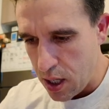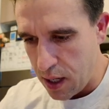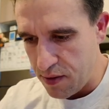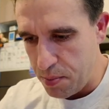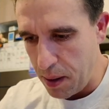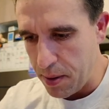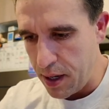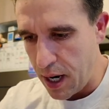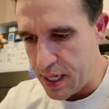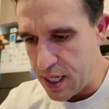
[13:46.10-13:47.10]
gives people
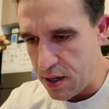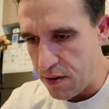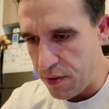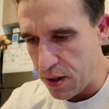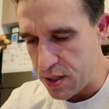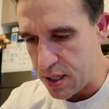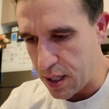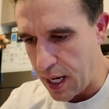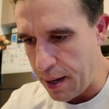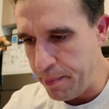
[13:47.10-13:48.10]
an idea of what's to
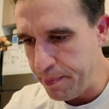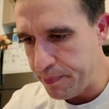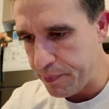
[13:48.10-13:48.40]
come,